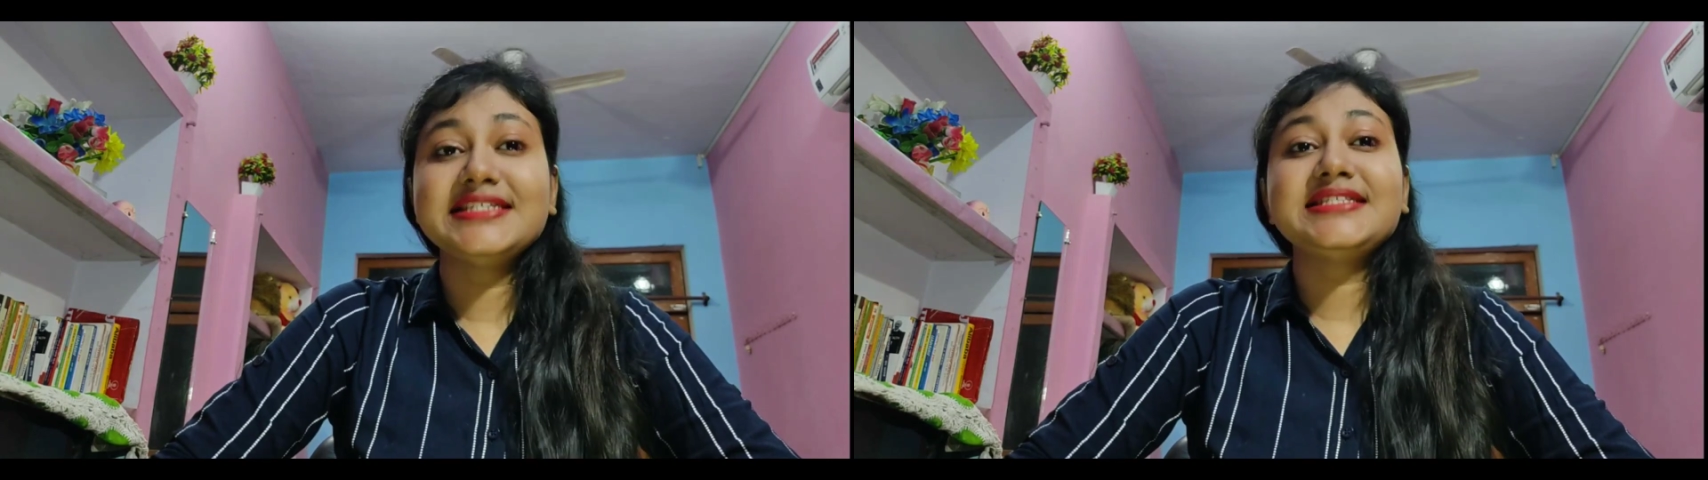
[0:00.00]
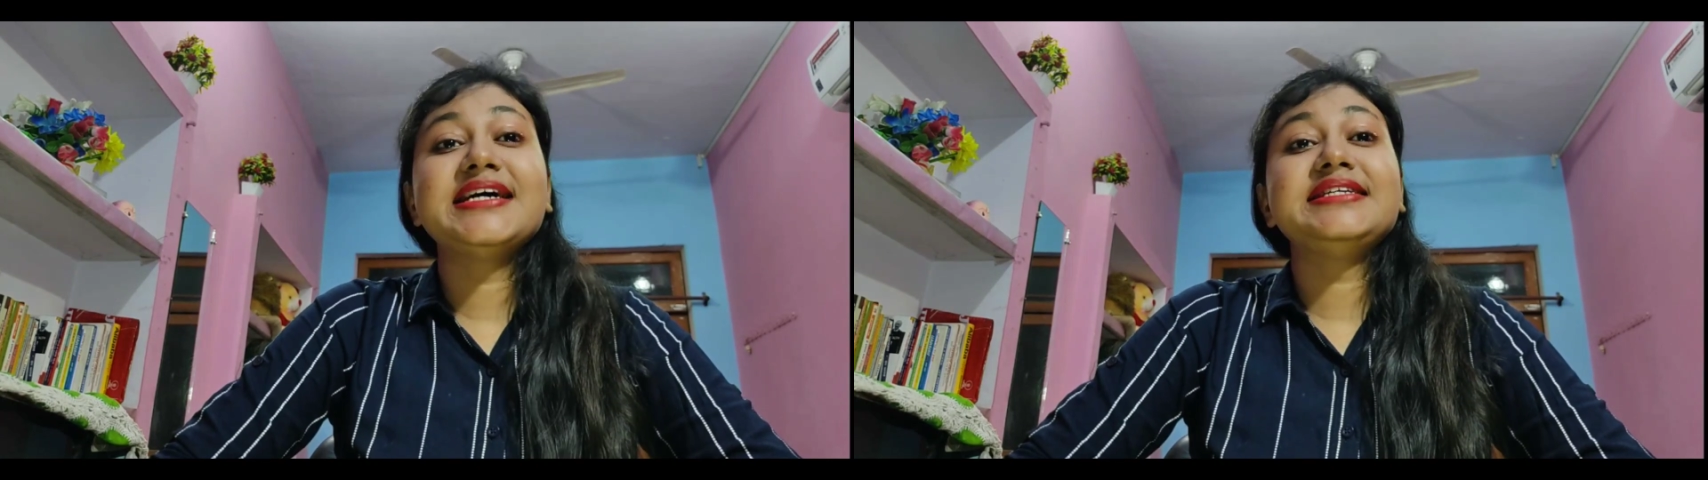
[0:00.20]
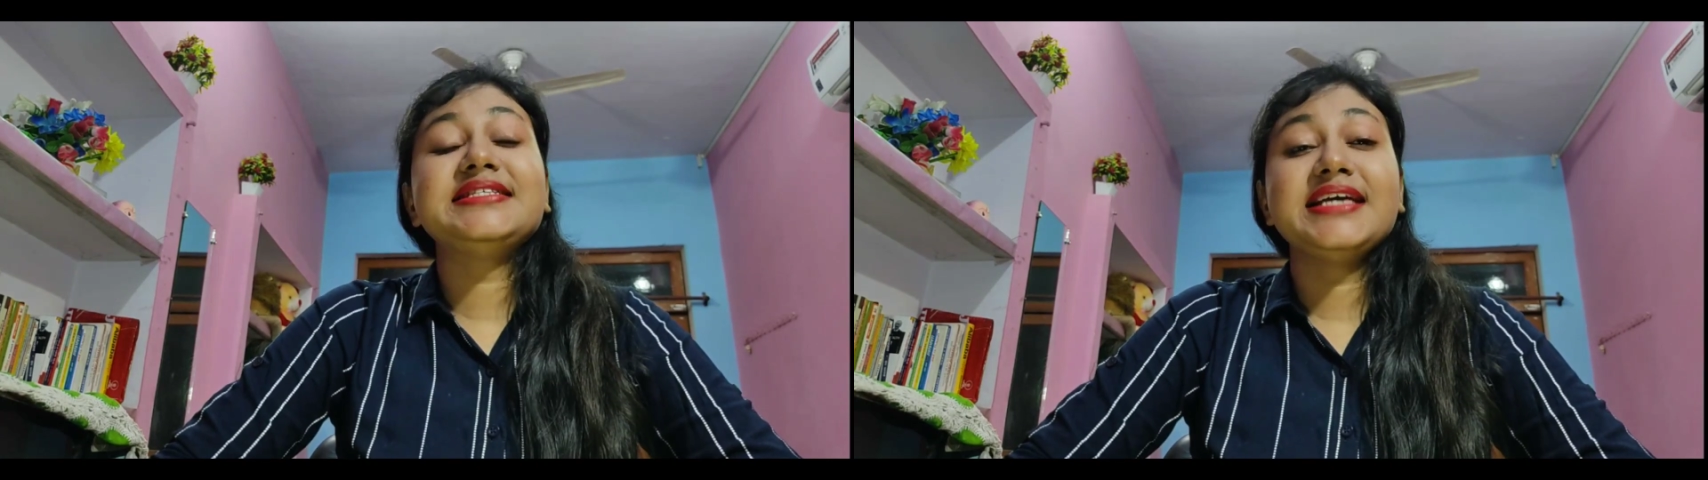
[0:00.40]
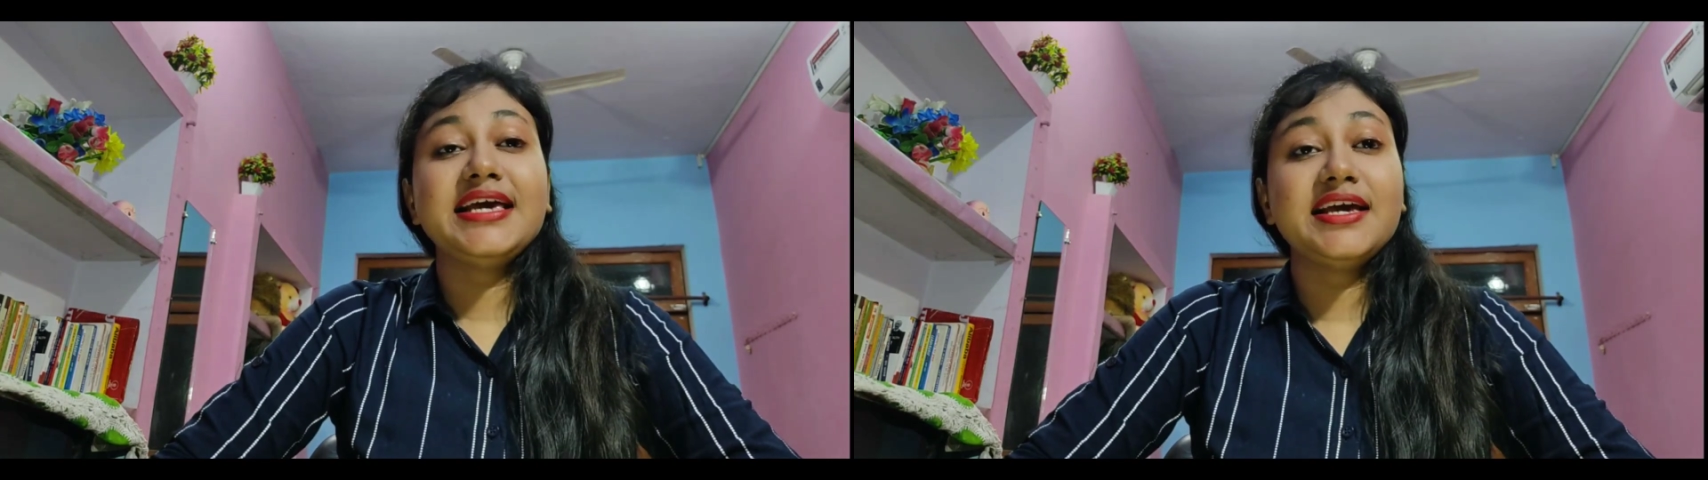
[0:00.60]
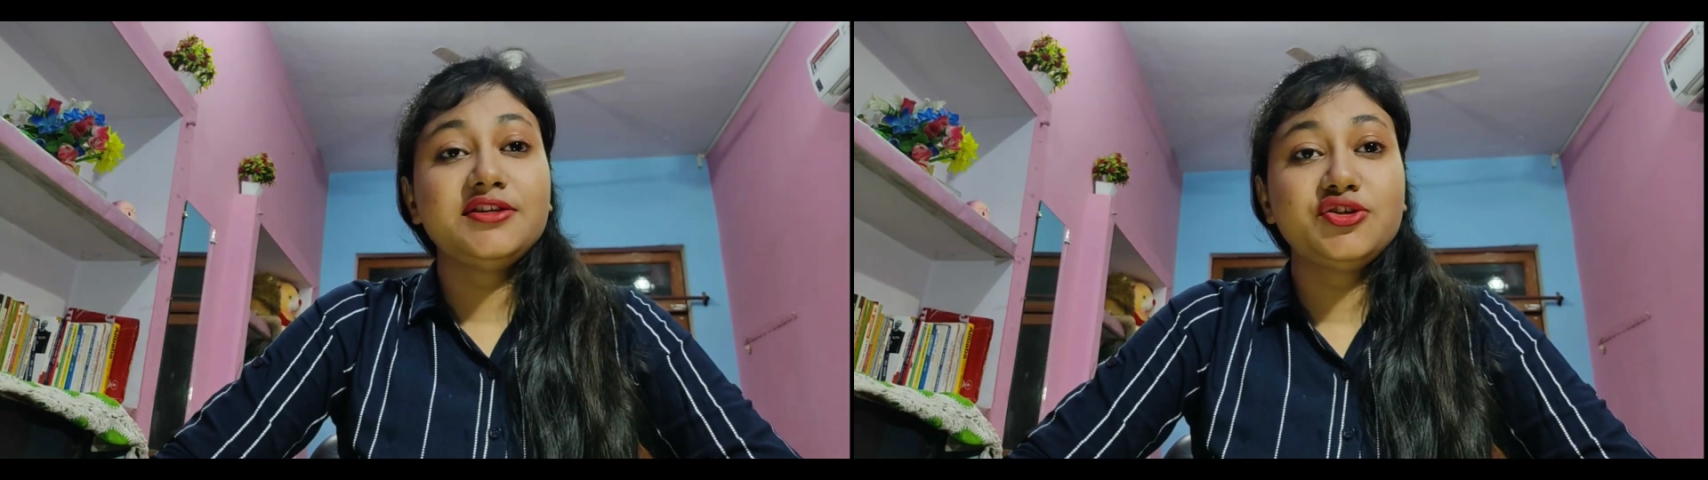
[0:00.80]
that is
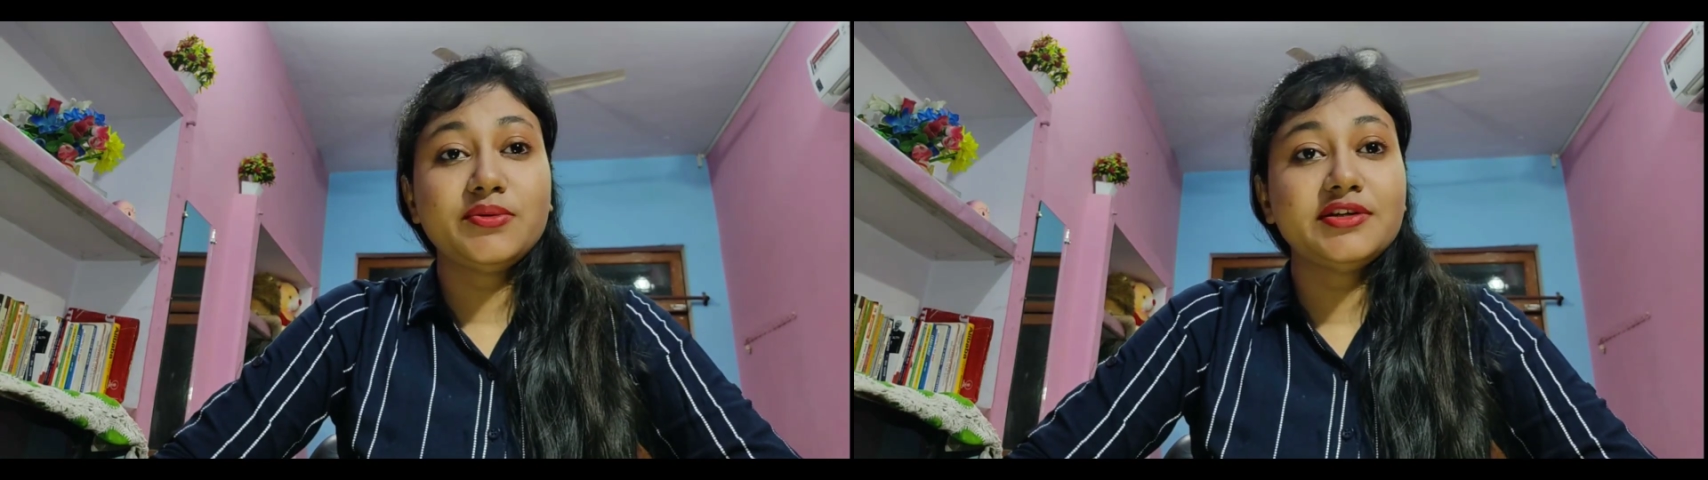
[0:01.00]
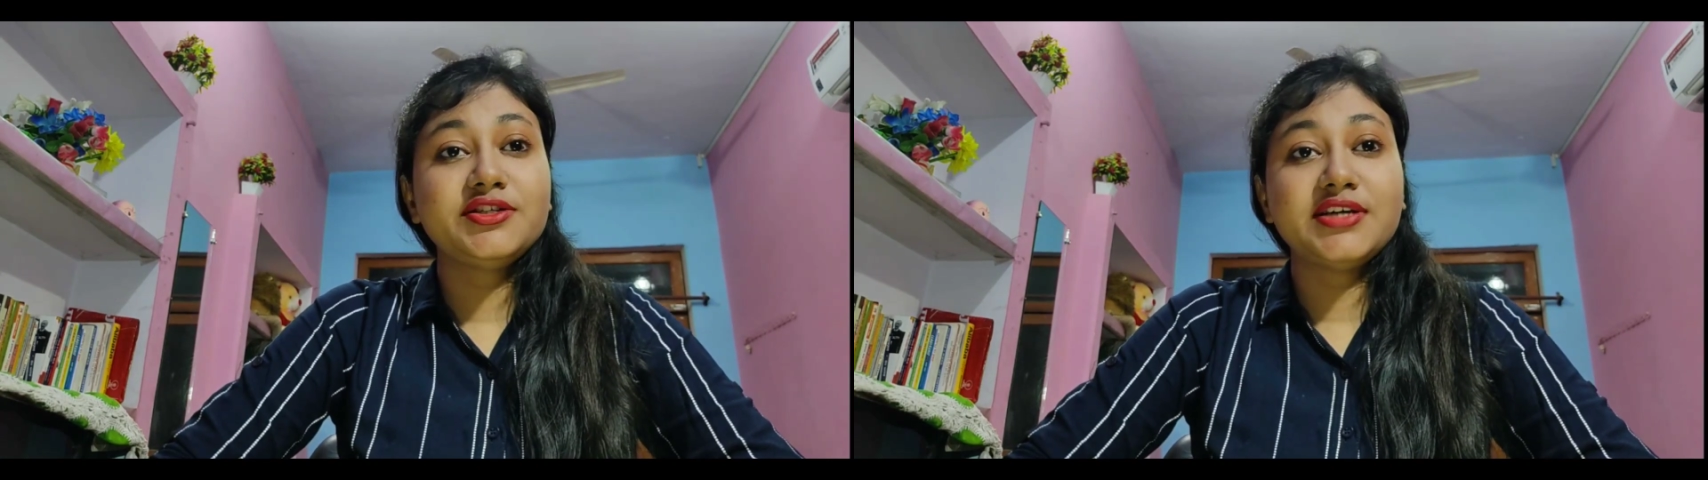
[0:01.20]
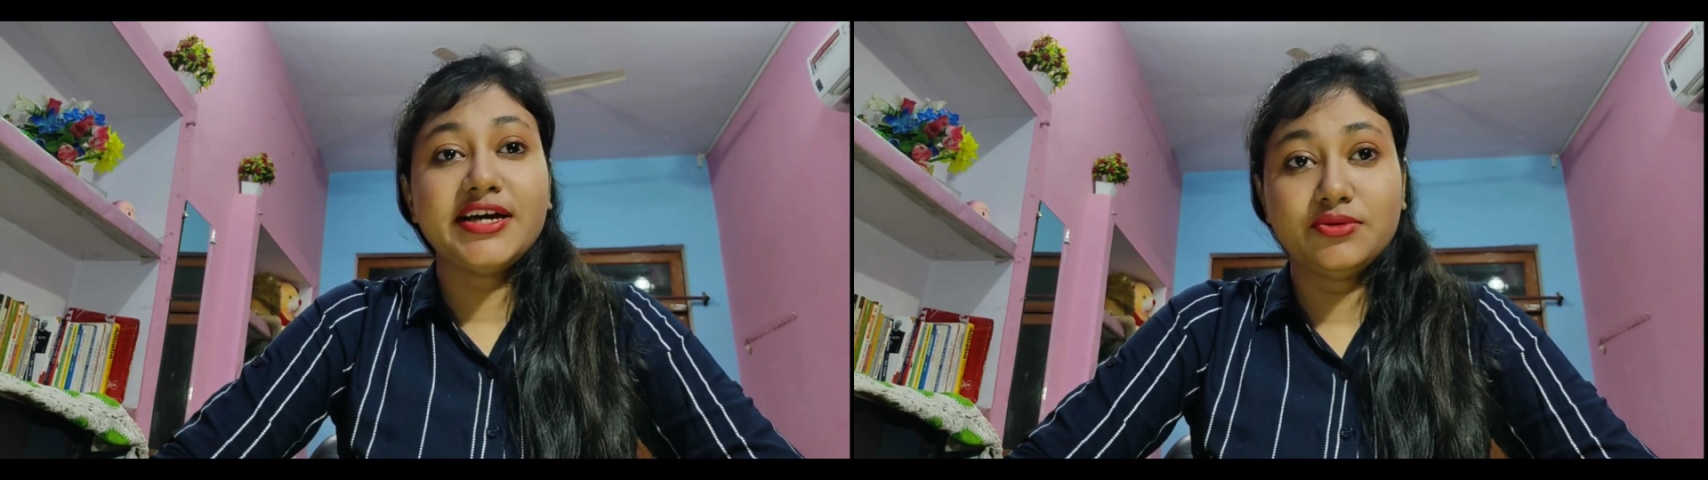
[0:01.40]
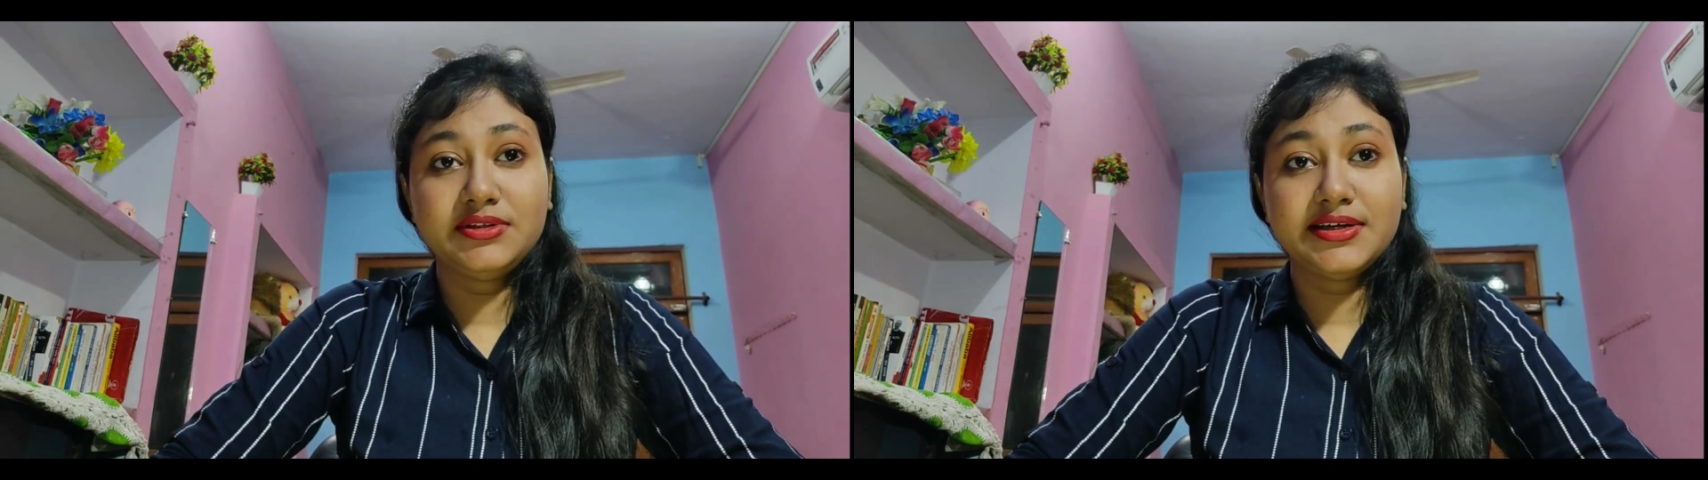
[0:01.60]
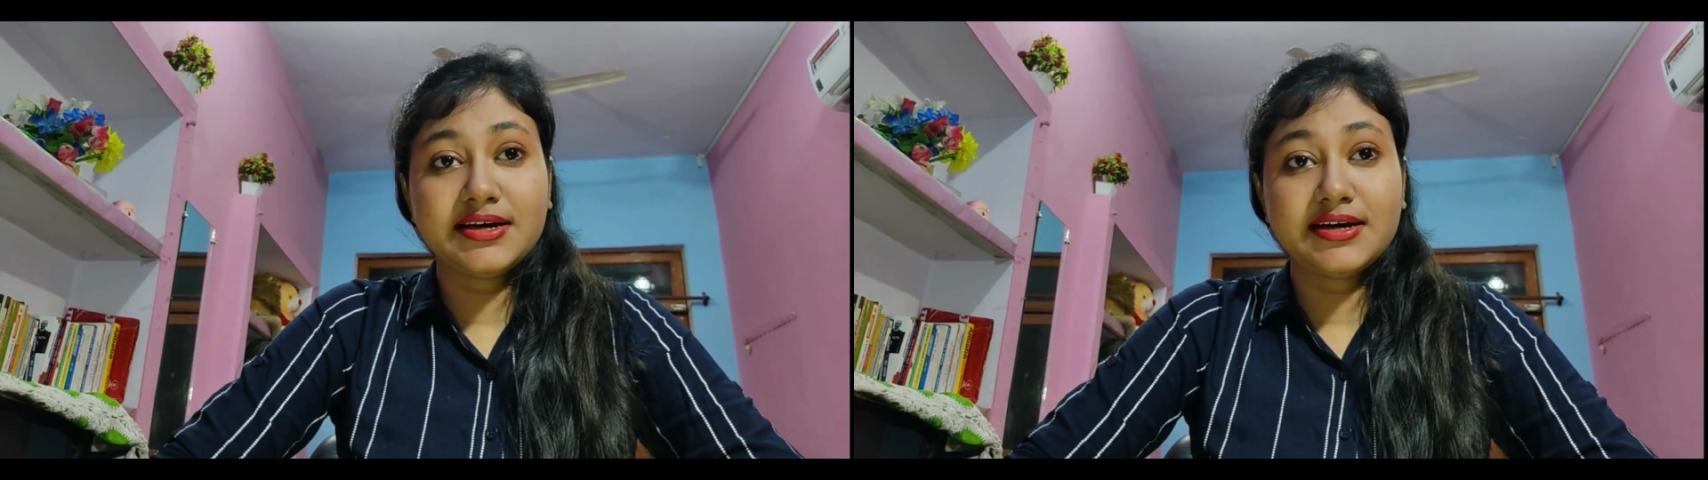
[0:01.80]
ANDUAT Ayodhya